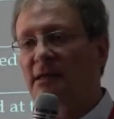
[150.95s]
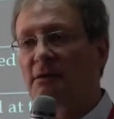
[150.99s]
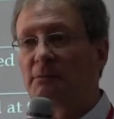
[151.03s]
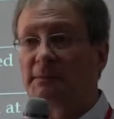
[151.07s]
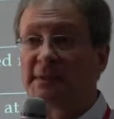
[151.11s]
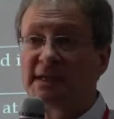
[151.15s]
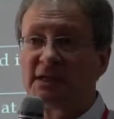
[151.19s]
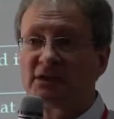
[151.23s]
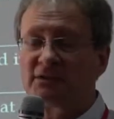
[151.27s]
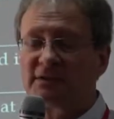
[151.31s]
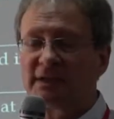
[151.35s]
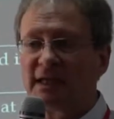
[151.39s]

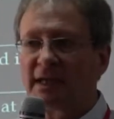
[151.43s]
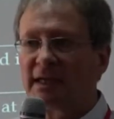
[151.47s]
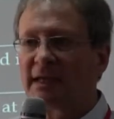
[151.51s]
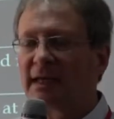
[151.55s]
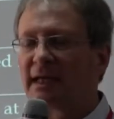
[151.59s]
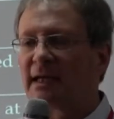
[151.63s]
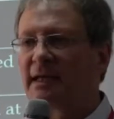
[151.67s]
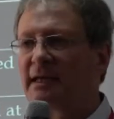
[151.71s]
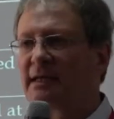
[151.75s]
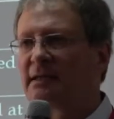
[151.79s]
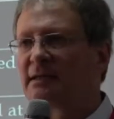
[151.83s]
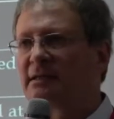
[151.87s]

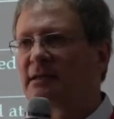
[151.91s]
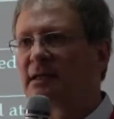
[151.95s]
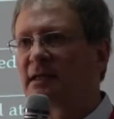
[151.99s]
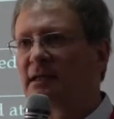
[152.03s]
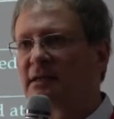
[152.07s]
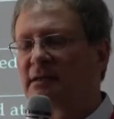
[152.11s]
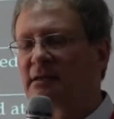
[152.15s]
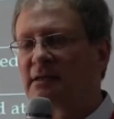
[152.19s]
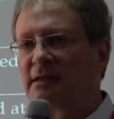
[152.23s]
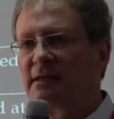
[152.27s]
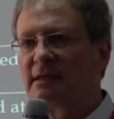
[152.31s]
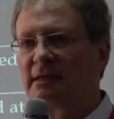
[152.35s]
aminosilane,
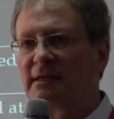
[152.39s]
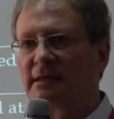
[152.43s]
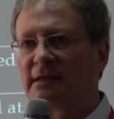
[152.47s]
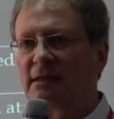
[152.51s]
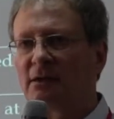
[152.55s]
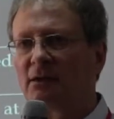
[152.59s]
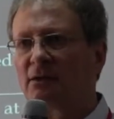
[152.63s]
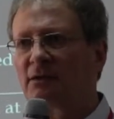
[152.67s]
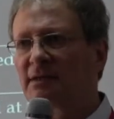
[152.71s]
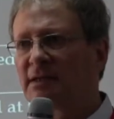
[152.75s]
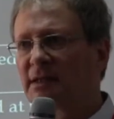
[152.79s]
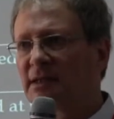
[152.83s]
and
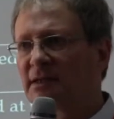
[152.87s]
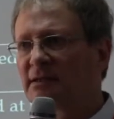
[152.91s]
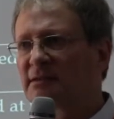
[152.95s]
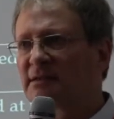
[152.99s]
octyl